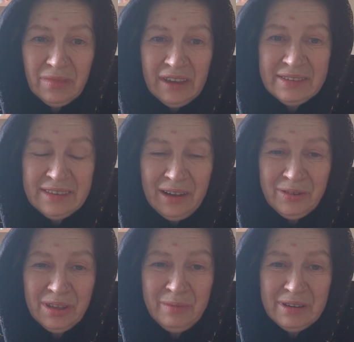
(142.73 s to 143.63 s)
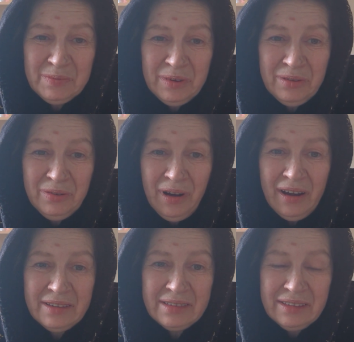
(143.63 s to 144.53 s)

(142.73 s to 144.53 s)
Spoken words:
He said, I've got the most beautiful eyes.